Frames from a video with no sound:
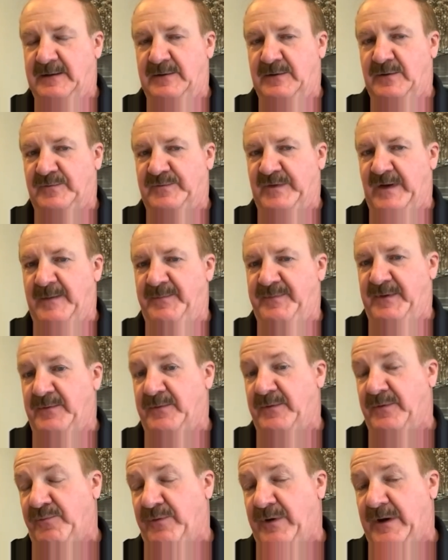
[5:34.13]
same thing
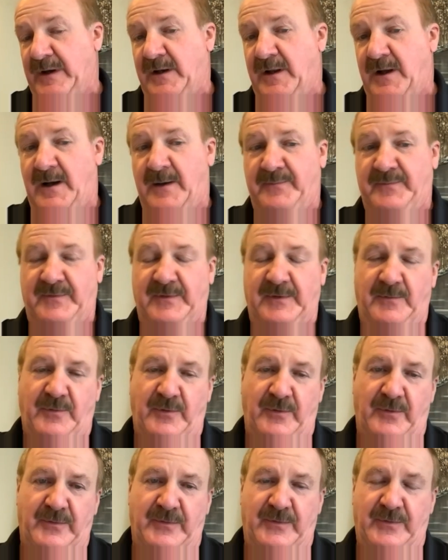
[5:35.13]
with Red Lobster. We
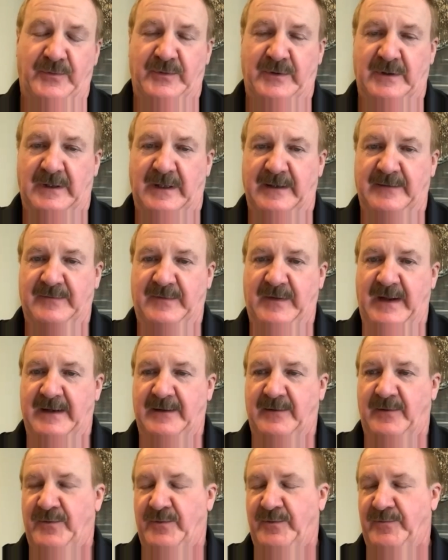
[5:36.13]
were doing like
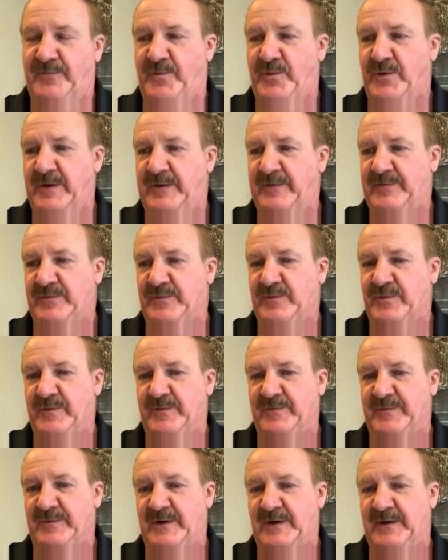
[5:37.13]
10 of their 40
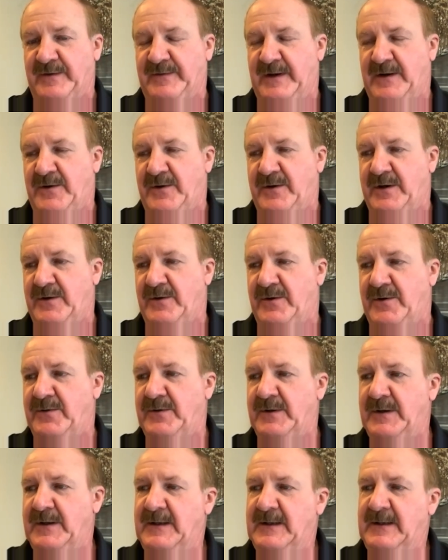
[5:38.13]
stores in Ontario.
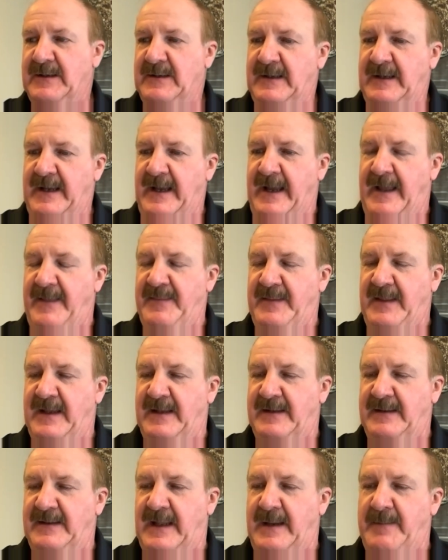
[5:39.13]
And
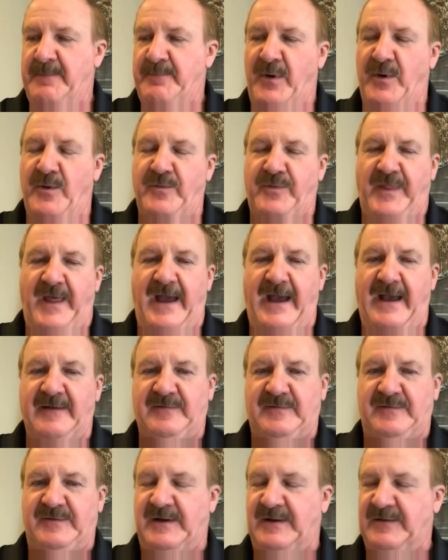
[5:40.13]
then they both
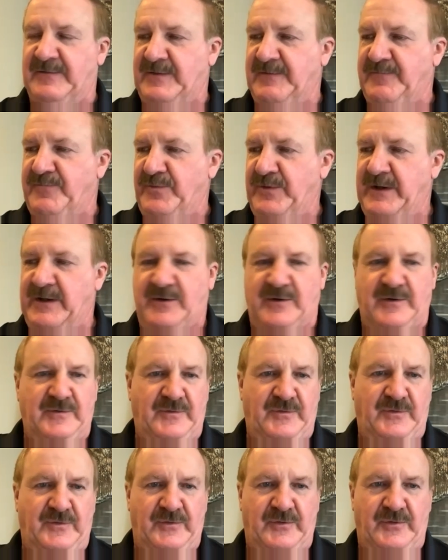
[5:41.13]
asked us if we
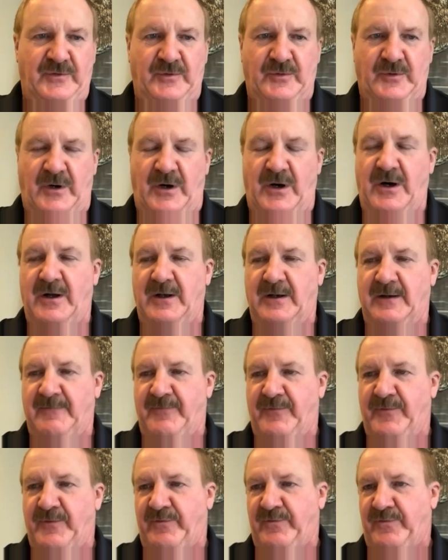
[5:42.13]
could do all
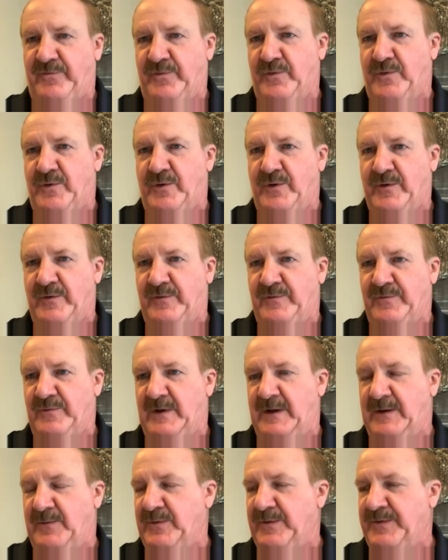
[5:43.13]
of their stores
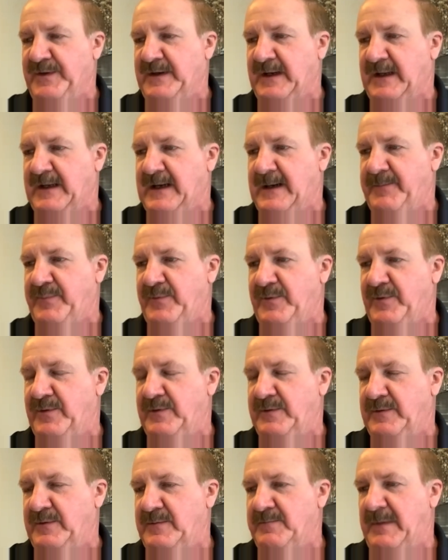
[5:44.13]
like within a
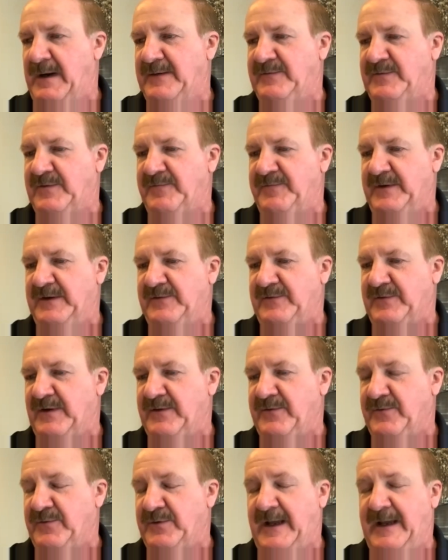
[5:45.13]
couple months of each
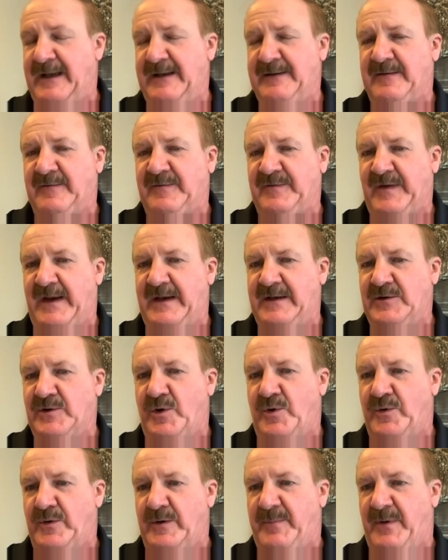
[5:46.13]
other. And I had to say
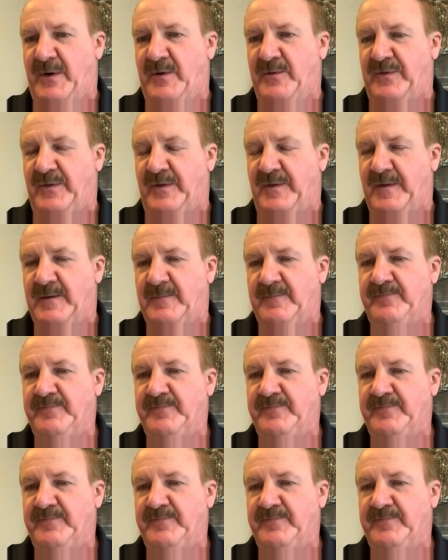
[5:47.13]
no to both of them.